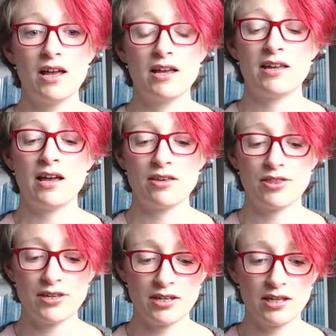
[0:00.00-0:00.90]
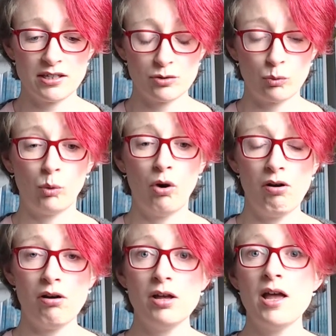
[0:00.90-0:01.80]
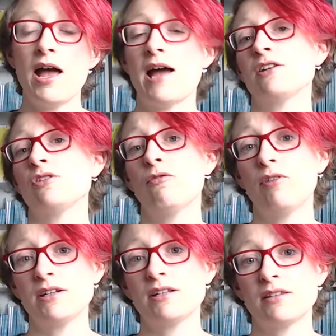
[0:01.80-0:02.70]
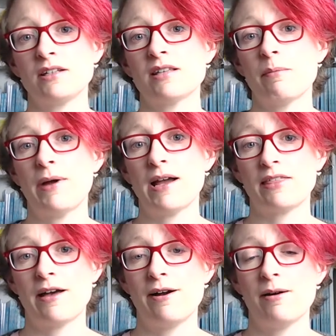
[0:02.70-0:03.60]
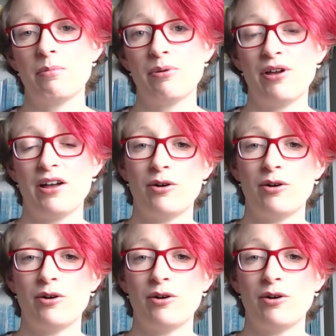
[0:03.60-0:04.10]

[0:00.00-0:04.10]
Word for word: yeah, your thinking is wrong and you're finding things that back back that up uh,